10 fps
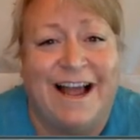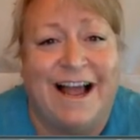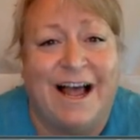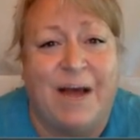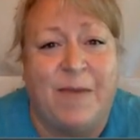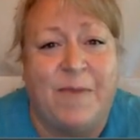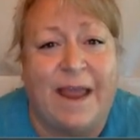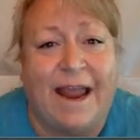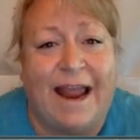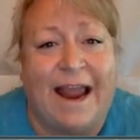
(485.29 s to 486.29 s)
um,
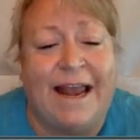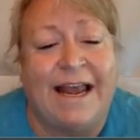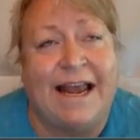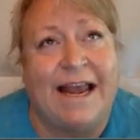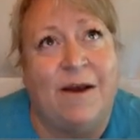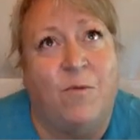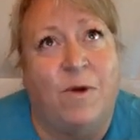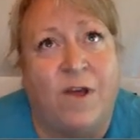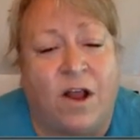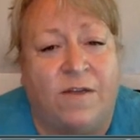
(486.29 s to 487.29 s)
in
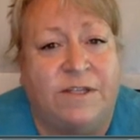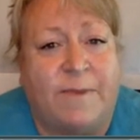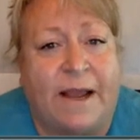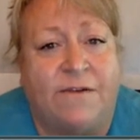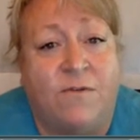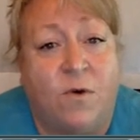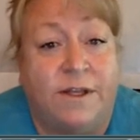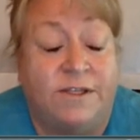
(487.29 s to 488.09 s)
with all of this back and forth,